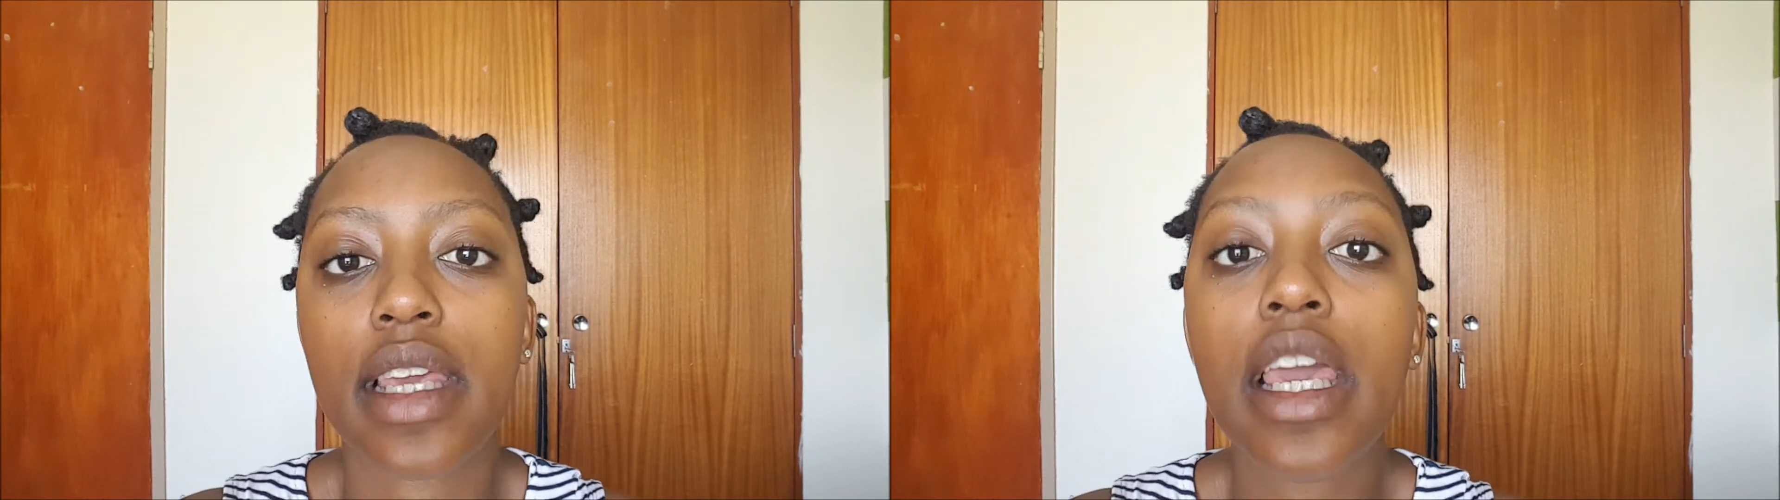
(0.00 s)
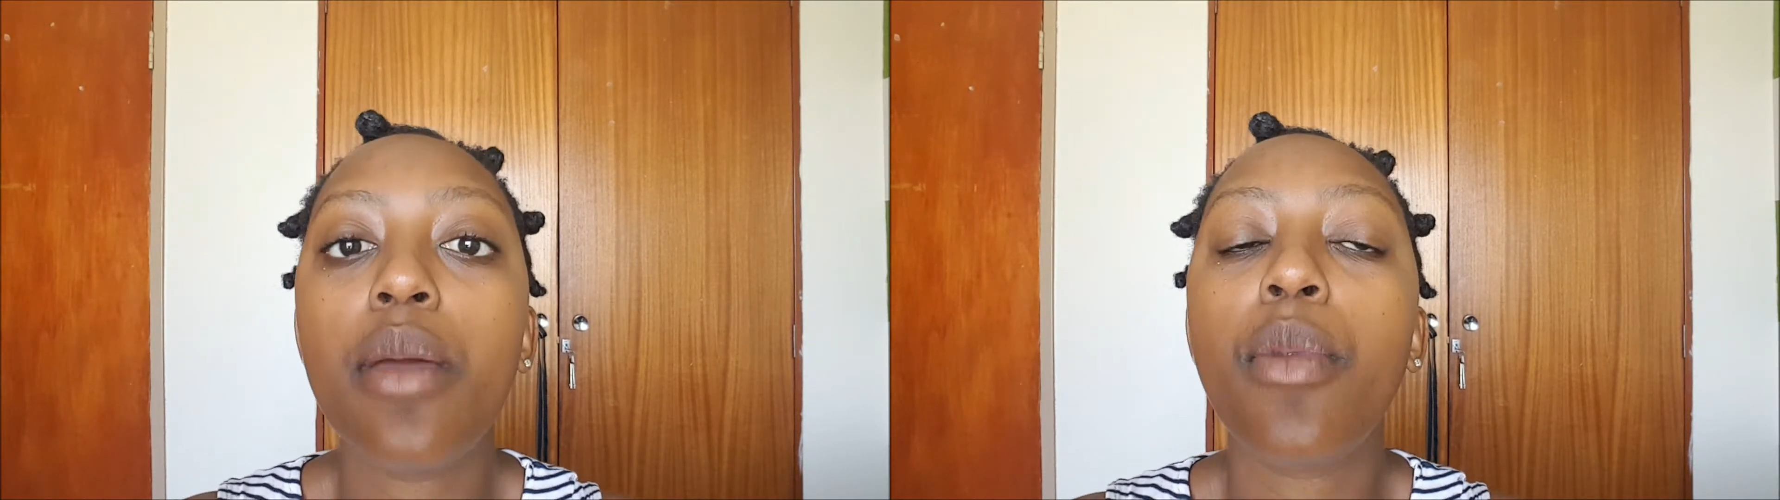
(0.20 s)

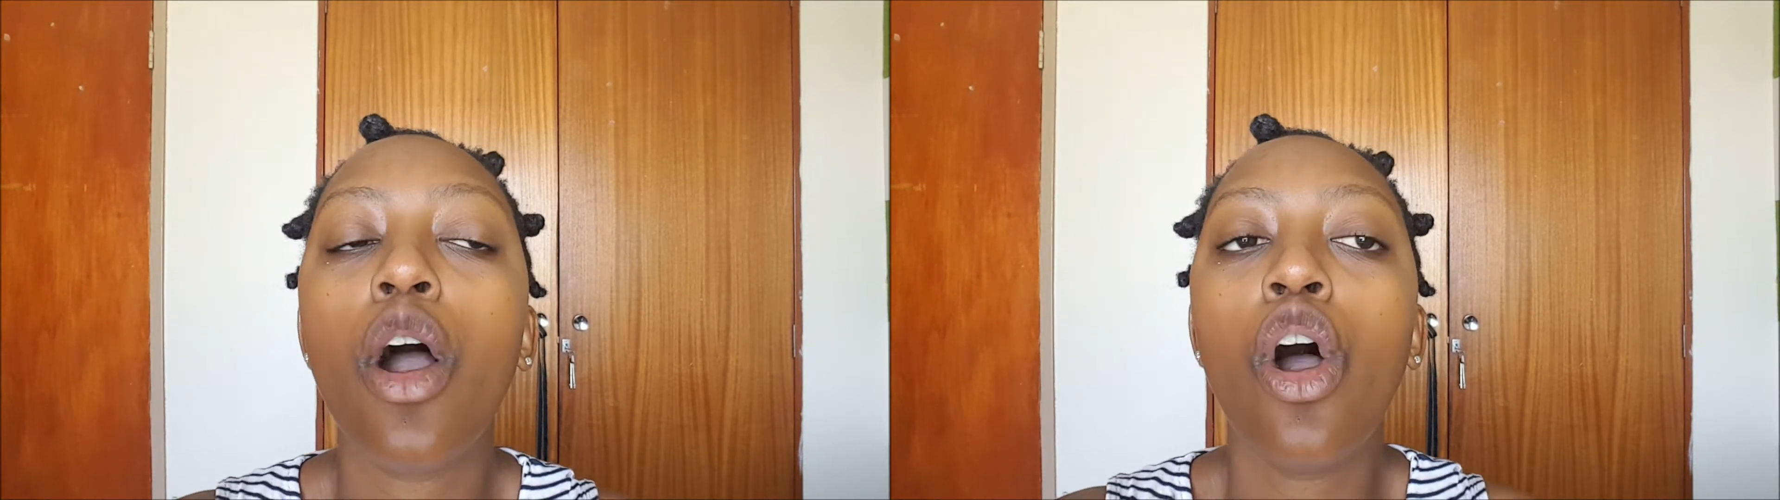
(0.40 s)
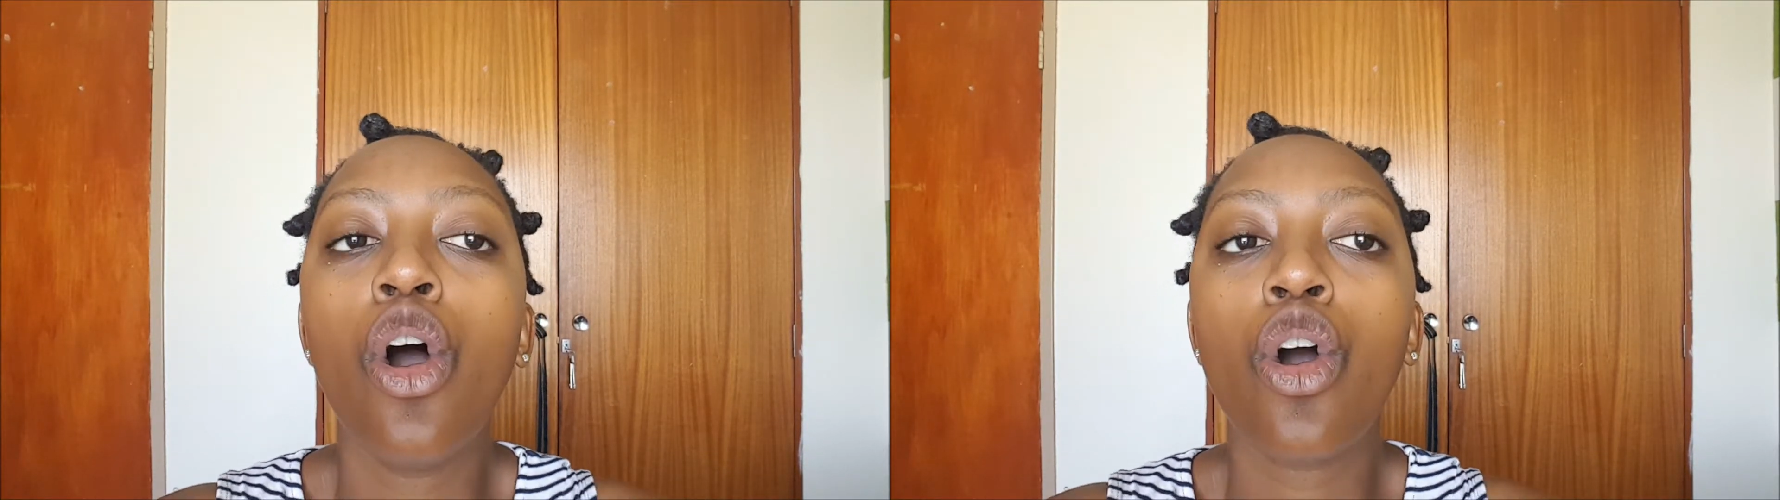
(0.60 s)
keep
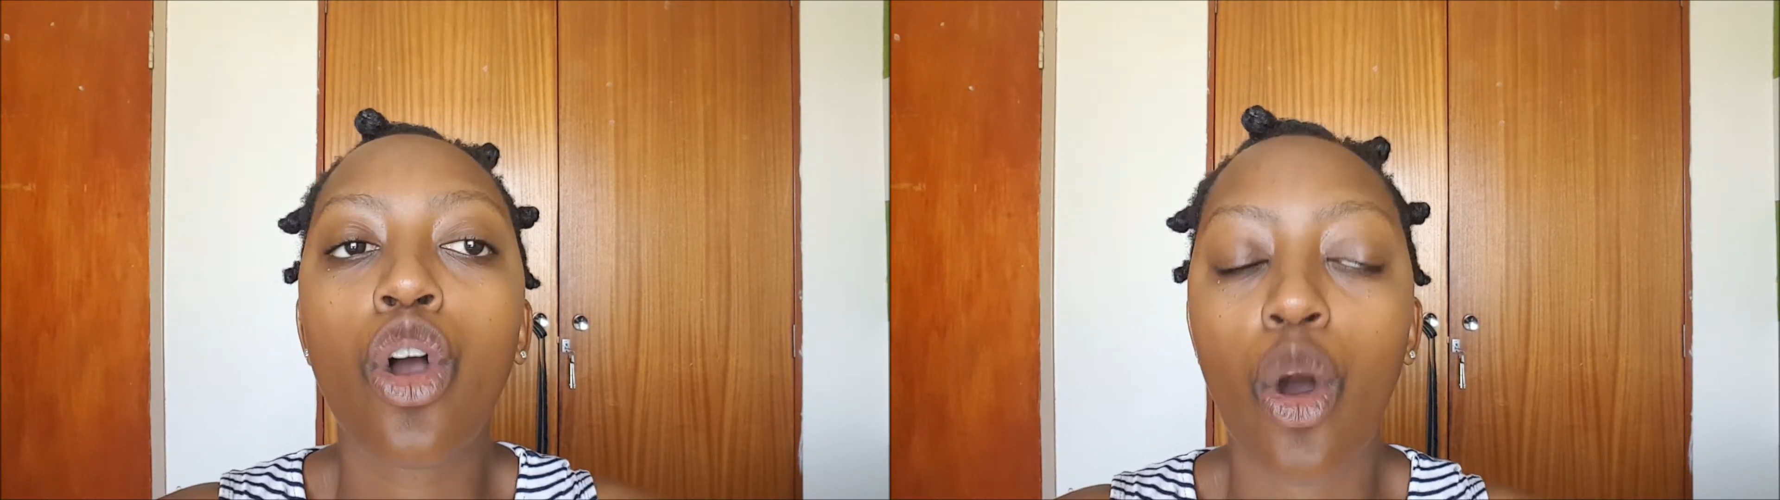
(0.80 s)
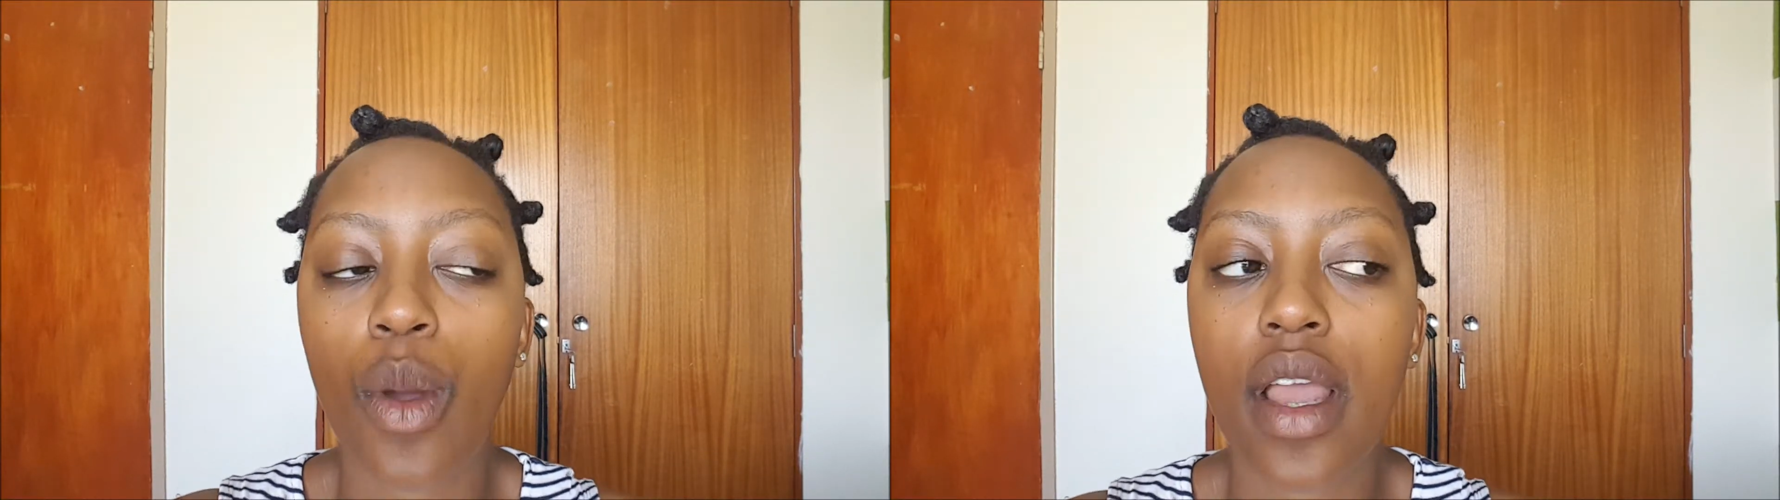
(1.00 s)

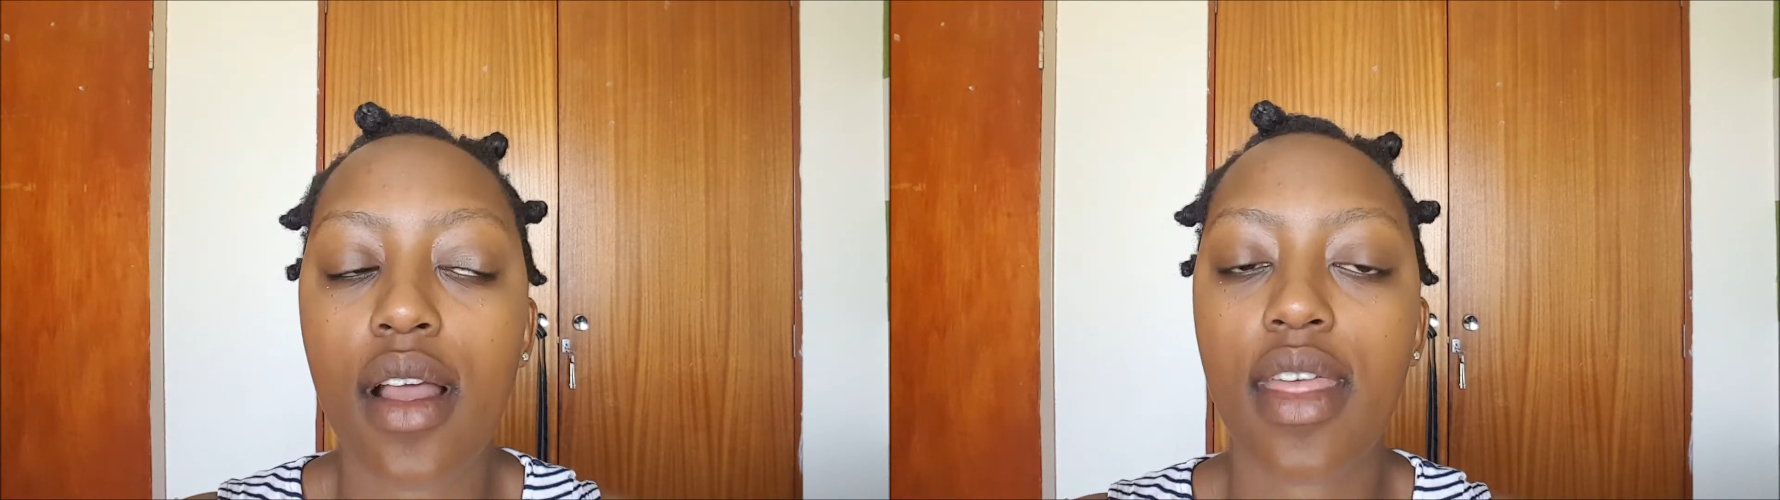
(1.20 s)
going.